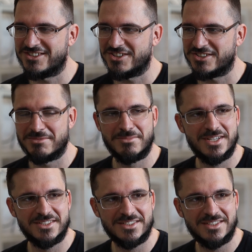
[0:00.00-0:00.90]
just
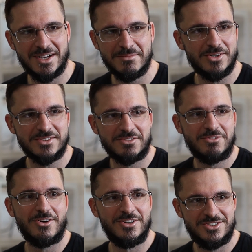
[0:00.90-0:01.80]
amazed about the
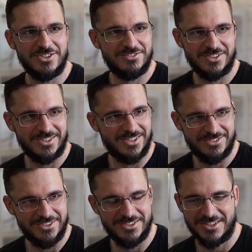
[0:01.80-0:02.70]
quality of the
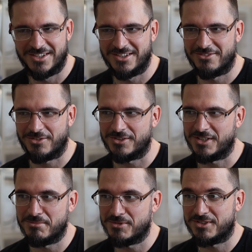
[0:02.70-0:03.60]
coffee. For
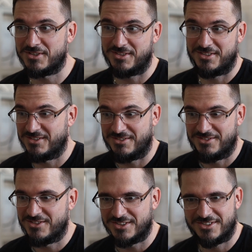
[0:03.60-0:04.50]
them, is
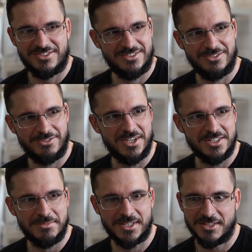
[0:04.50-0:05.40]
just
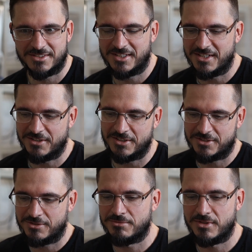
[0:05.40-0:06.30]
great because they were
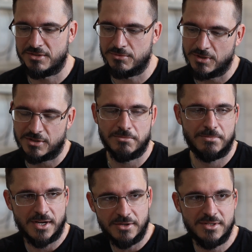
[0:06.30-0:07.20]

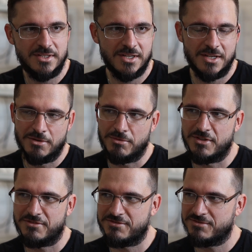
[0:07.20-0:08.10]
comparing
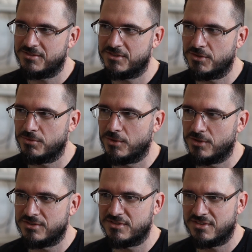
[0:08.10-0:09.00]
with the
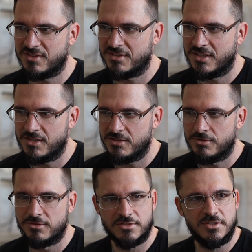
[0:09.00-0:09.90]
one they
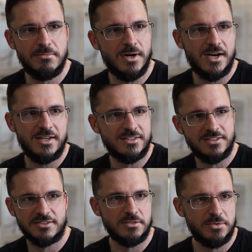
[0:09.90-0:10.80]
usually buy at
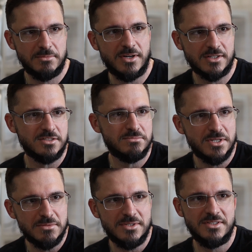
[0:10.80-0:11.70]
the supermarket,
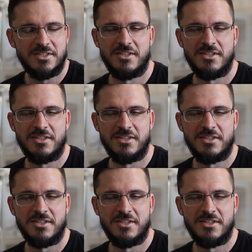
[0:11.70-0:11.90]
maybe.